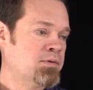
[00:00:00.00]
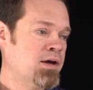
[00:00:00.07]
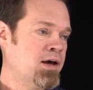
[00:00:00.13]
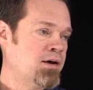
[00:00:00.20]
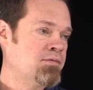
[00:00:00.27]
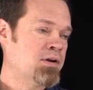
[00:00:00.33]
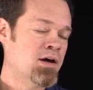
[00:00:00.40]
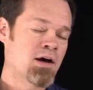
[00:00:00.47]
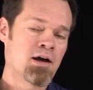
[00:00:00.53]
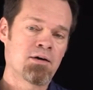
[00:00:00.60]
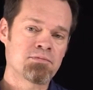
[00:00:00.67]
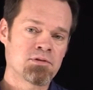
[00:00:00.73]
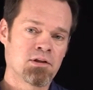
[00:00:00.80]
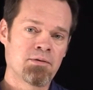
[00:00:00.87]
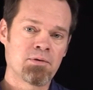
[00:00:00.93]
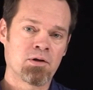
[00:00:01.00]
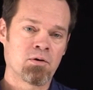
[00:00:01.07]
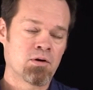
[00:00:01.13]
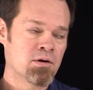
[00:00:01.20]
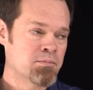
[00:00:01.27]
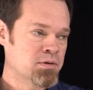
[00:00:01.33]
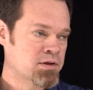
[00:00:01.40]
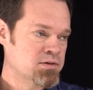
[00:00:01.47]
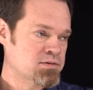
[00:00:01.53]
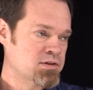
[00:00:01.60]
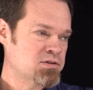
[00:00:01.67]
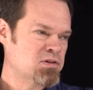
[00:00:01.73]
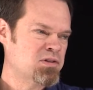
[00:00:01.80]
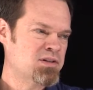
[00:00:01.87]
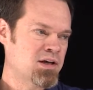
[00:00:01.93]
to have an IOPS limit on it because
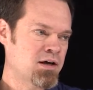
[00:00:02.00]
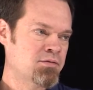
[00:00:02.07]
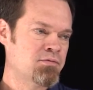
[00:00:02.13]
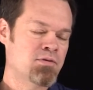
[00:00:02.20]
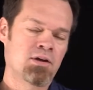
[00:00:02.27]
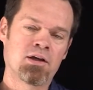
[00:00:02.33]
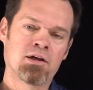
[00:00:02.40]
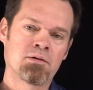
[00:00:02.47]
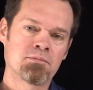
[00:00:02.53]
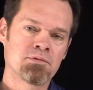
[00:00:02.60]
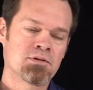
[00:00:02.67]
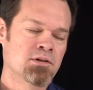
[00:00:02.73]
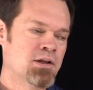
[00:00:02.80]
these are dev VMs,